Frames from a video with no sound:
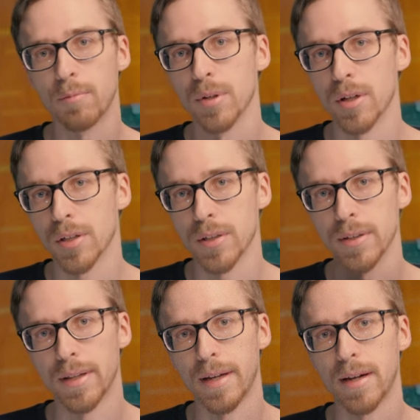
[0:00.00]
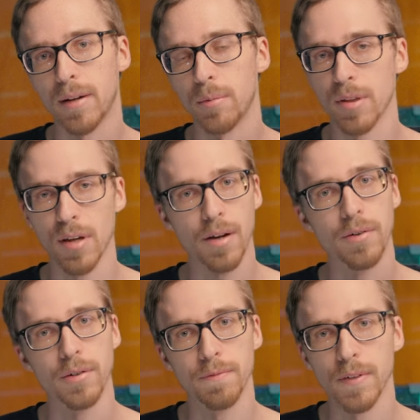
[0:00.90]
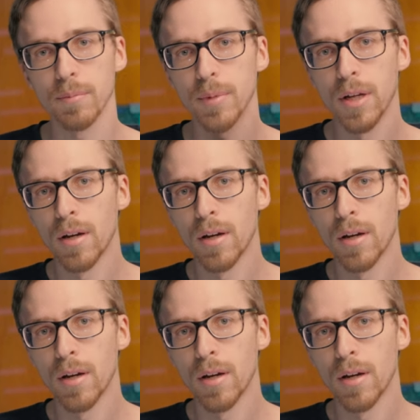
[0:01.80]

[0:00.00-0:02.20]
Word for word: production that I was hired to film